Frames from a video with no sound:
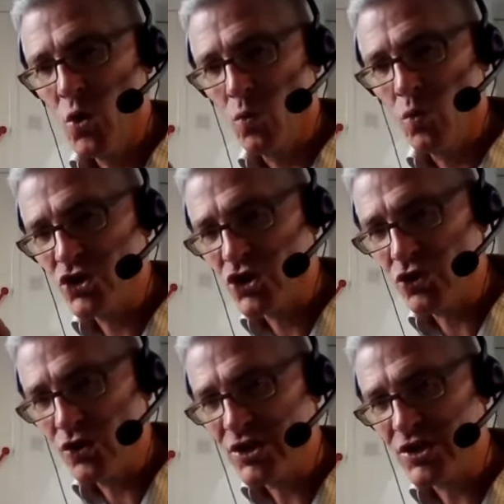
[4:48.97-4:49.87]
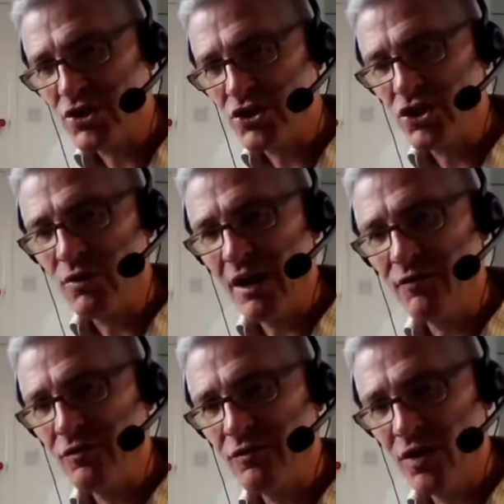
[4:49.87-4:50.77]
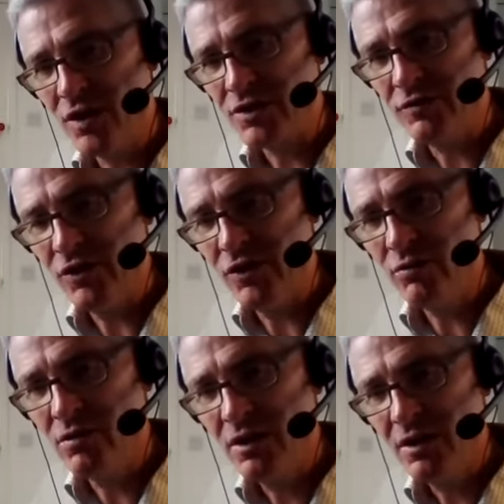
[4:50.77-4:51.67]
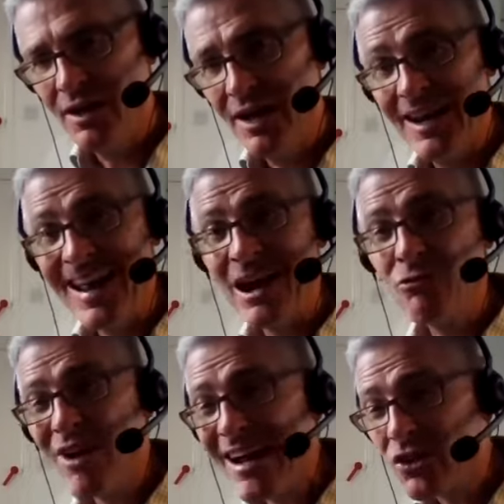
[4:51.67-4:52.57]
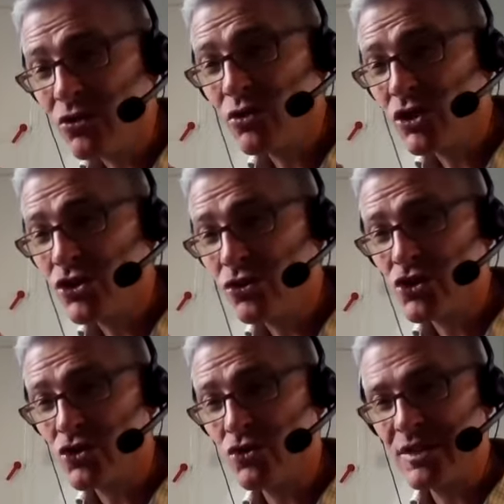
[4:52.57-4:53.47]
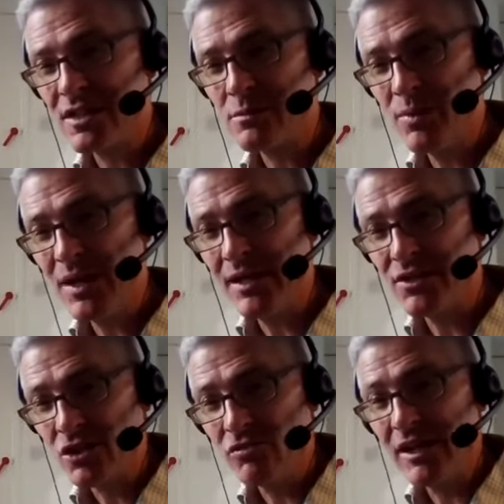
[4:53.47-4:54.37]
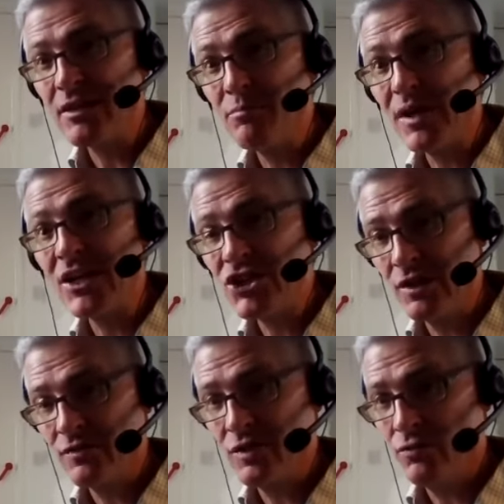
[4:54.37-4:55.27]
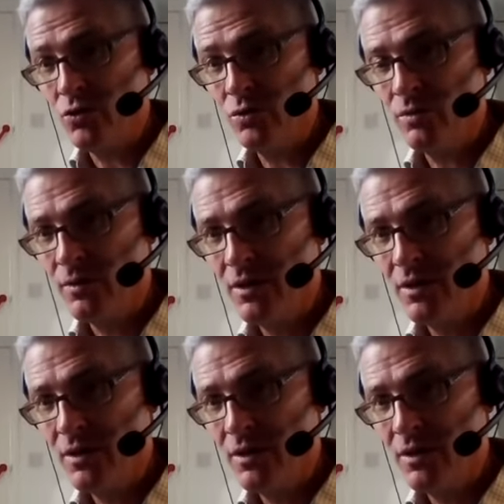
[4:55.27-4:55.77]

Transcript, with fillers: What choices do you have in front of you? And how radical could your choices be to create the biggest shift of all?